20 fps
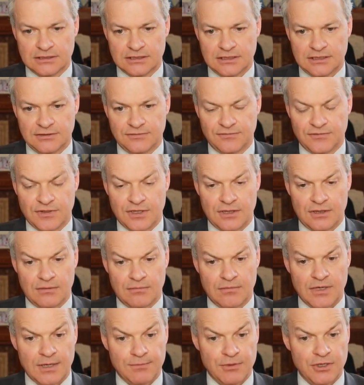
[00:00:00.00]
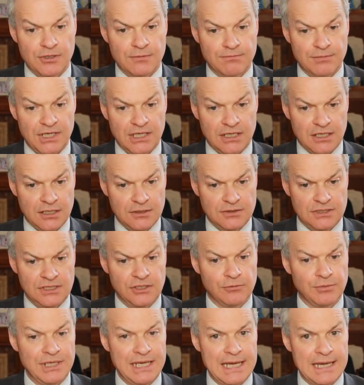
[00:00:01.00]
If my opponent bingos,
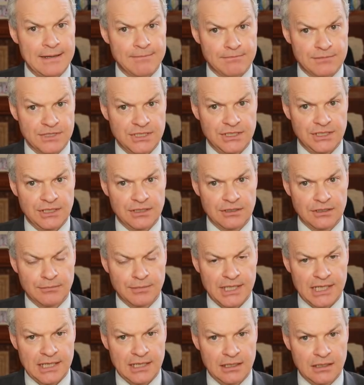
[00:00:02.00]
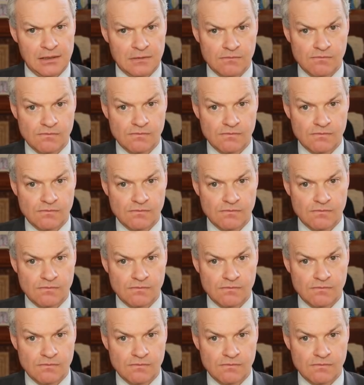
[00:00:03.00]
he'll be emptying the bag.